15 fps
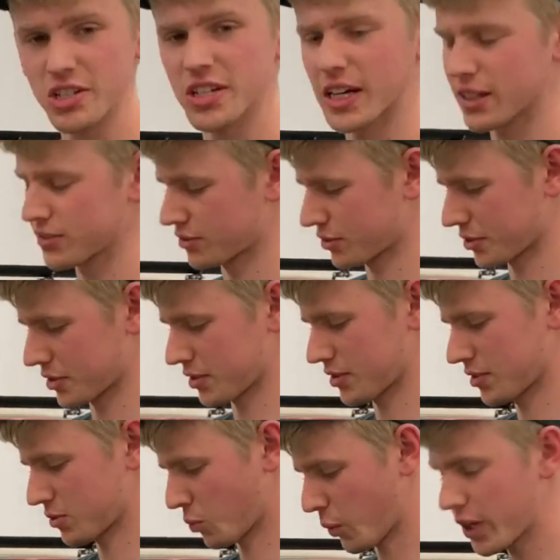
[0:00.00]
it down for
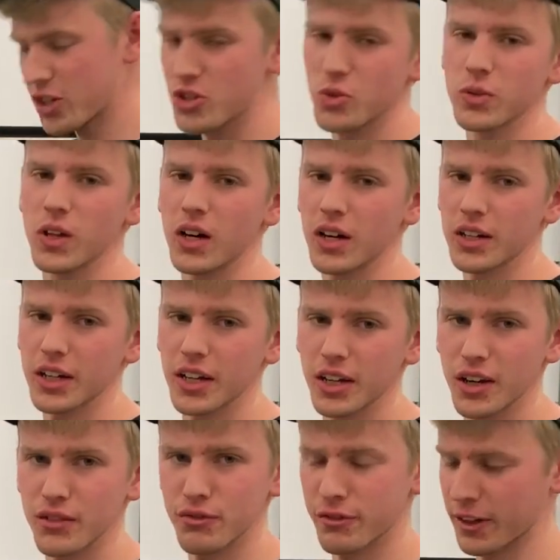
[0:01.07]
way too long, and I
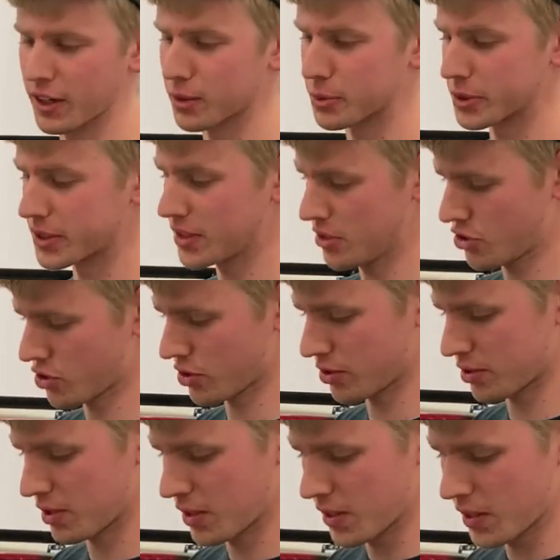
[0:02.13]
got fed up with it.
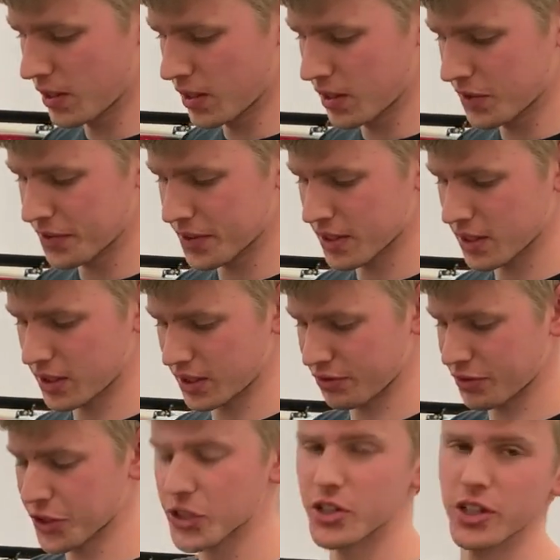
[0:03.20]
So I
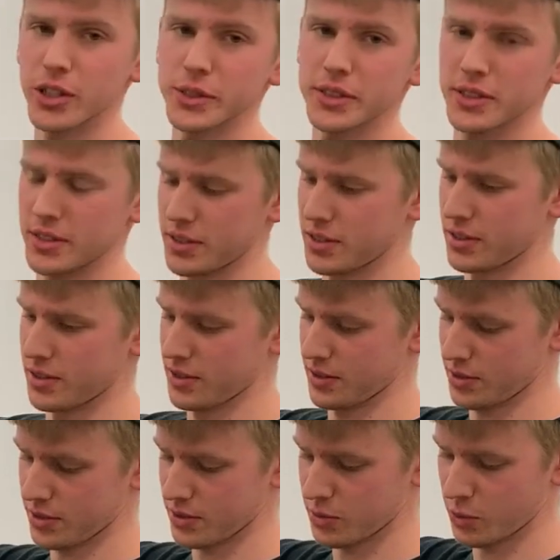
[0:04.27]
figured out,
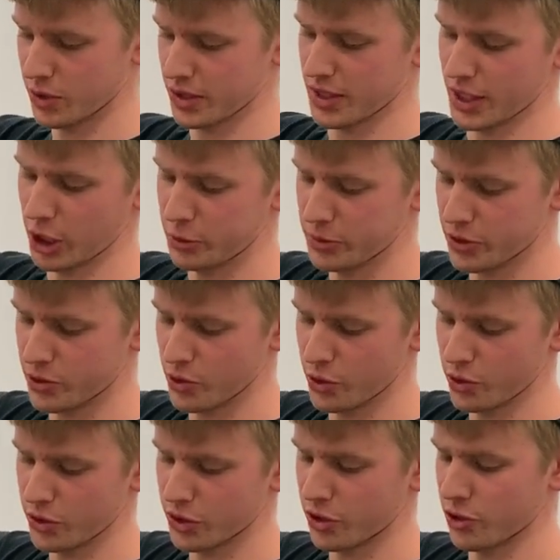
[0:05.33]
with the help of
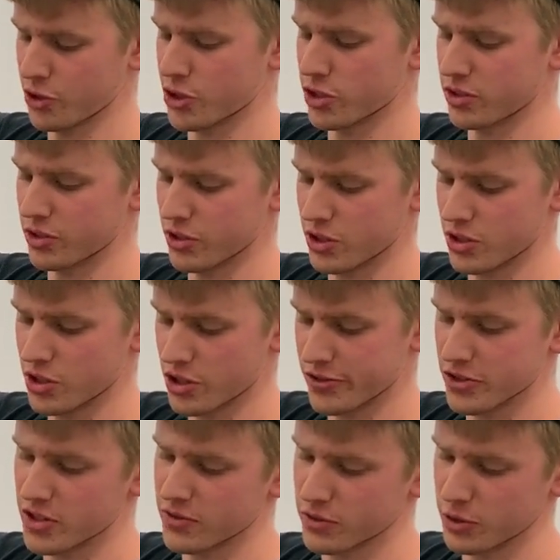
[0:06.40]
Google and also
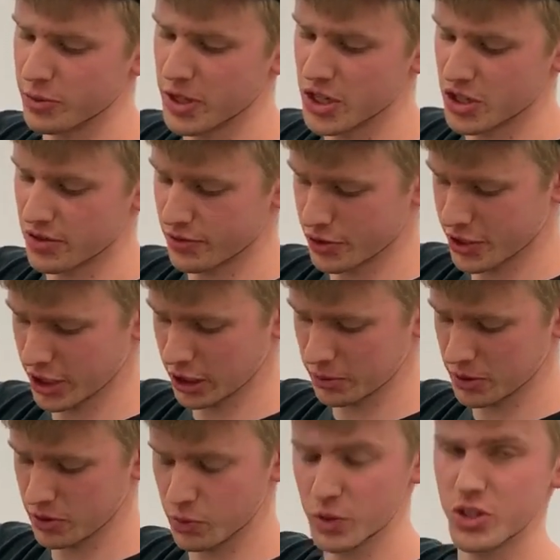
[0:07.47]
service information for telling
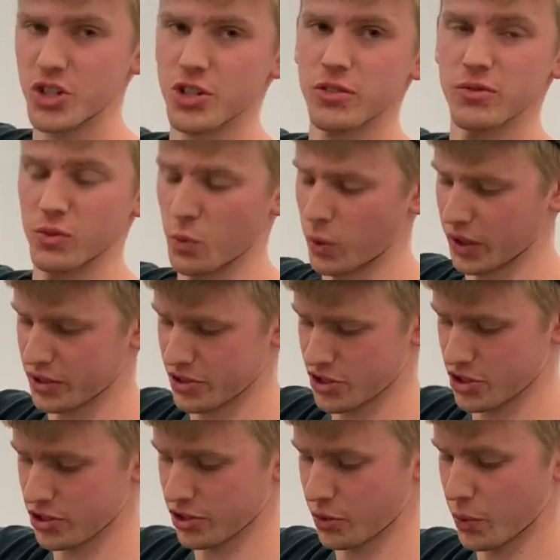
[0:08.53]
me which wires
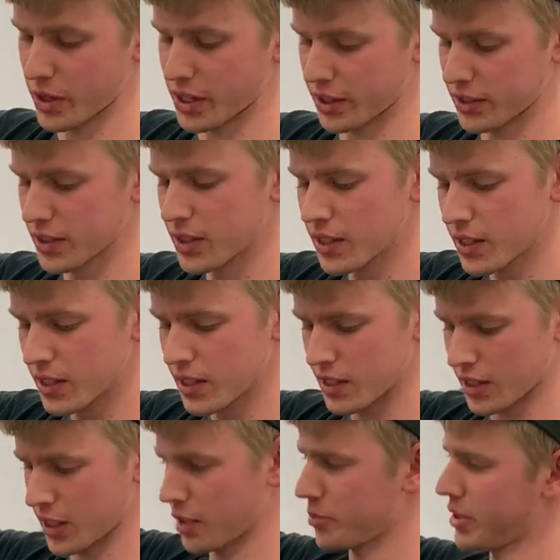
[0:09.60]
to hook where,
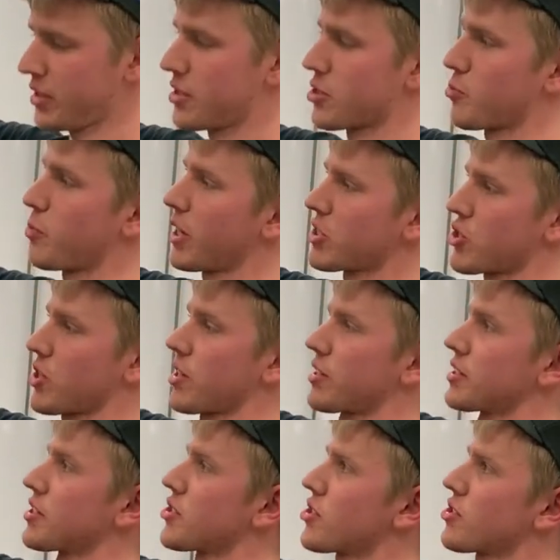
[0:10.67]
I made this bench
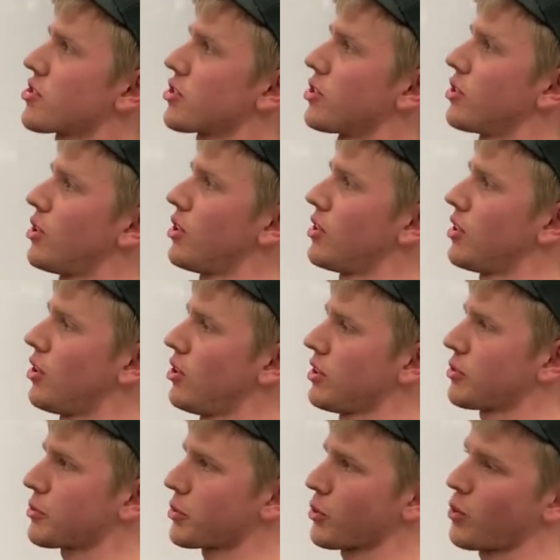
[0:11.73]
harness. So all
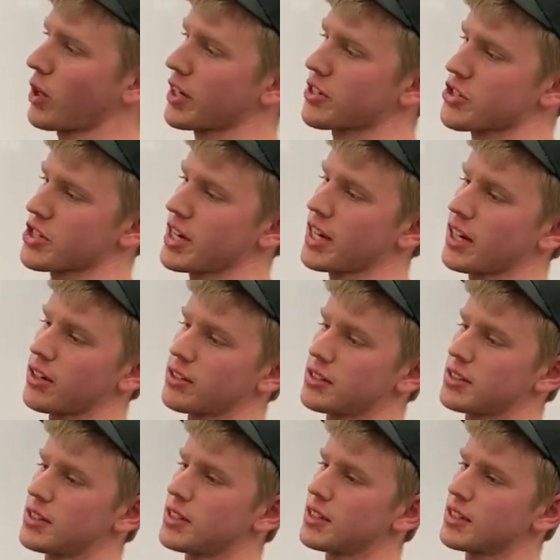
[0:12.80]
it requires
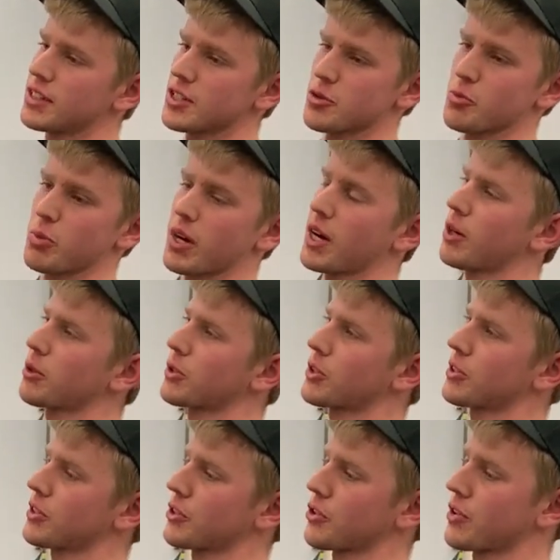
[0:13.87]
now is
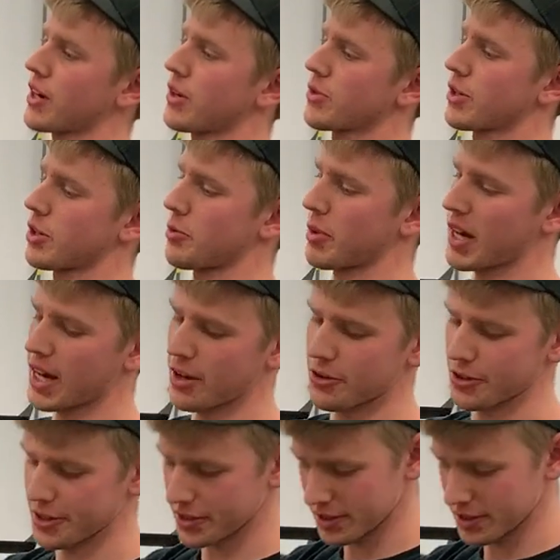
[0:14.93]
power and ground on a battery,